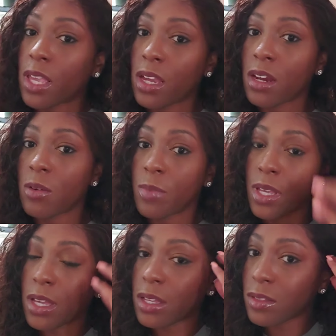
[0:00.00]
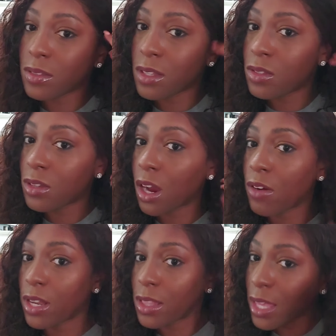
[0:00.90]
here because it's
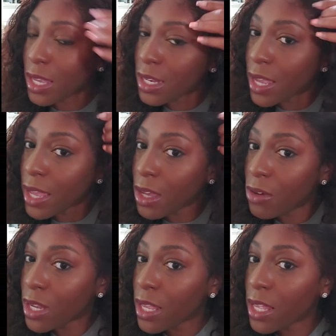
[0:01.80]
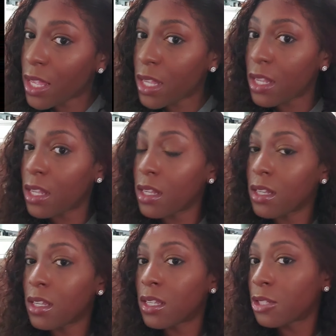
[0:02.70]
already laying down and
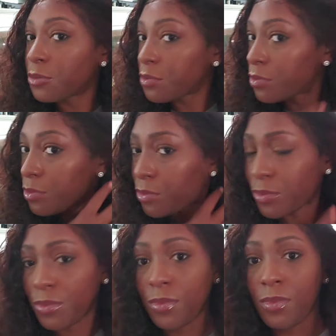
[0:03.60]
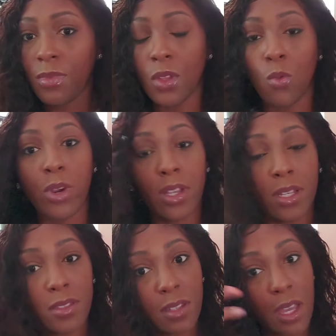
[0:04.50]
we're
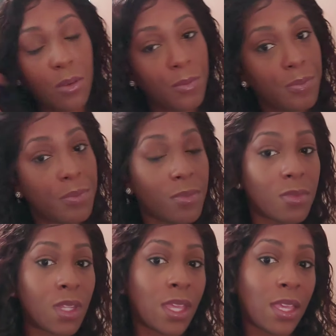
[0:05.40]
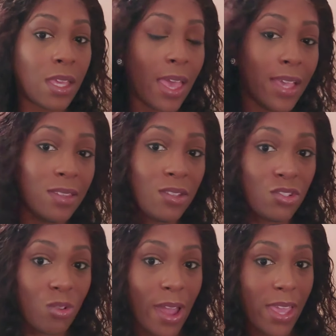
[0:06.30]
good to go. As it's
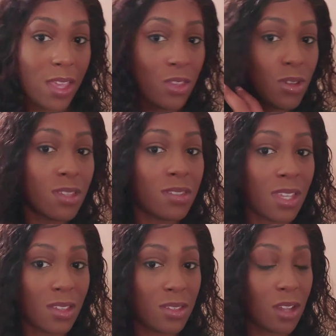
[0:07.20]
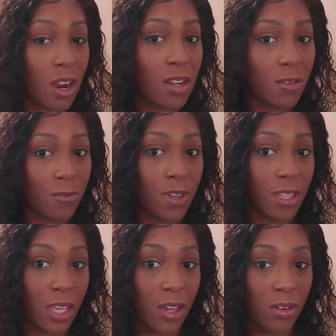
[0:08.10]
drying, you can see it's starting to
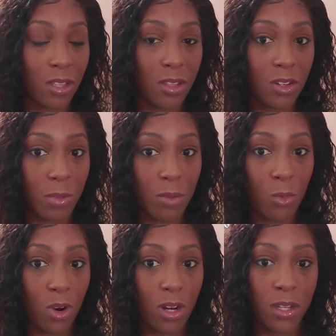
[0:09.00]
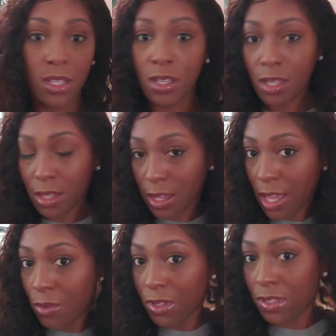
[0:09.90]
fill out a little bit more, like I
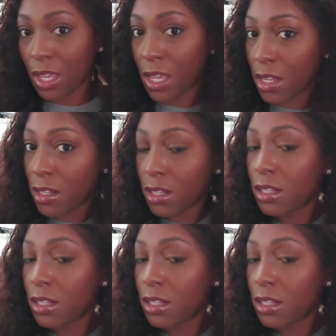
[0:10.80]
was saying.